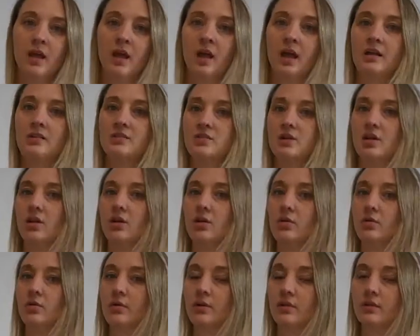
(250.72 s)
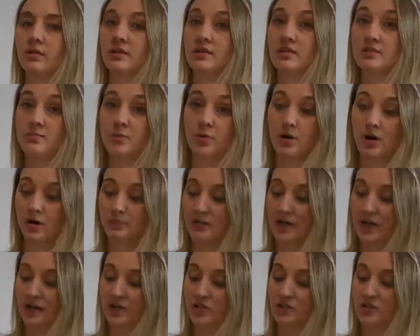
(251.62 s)
And so this prompt
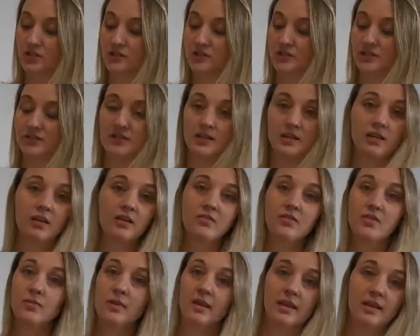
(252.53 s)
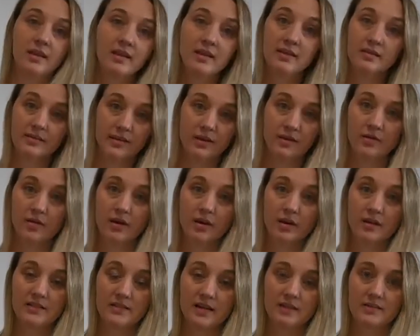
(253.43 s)
actually doesn't give you any
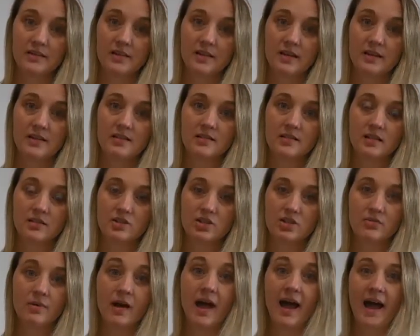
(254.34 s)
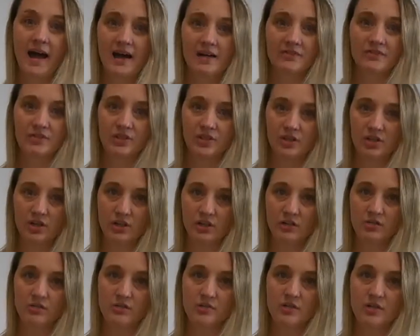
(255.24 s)
literary techniques that you have to
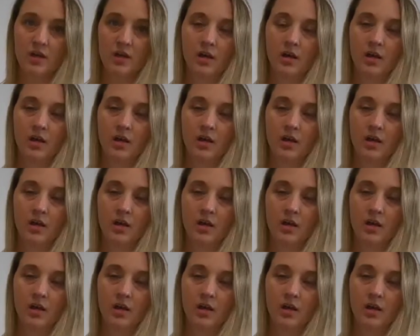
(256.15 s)
use,